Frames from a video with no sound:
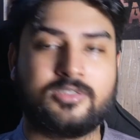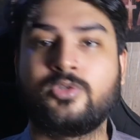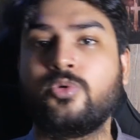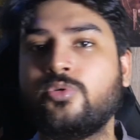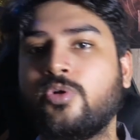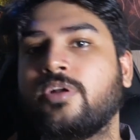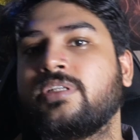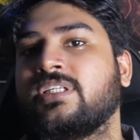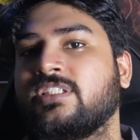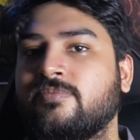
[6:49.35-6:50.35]
Do not
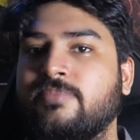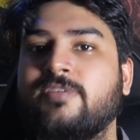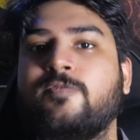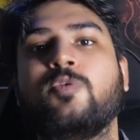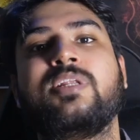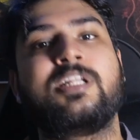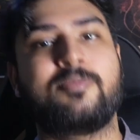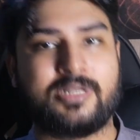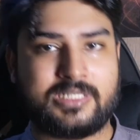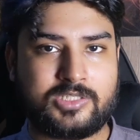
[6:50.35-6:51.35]
just be fully
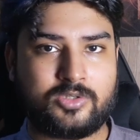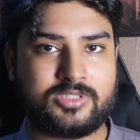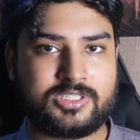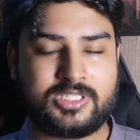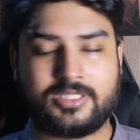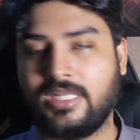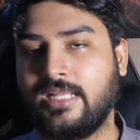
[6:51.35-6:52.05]
dependent on the sheet.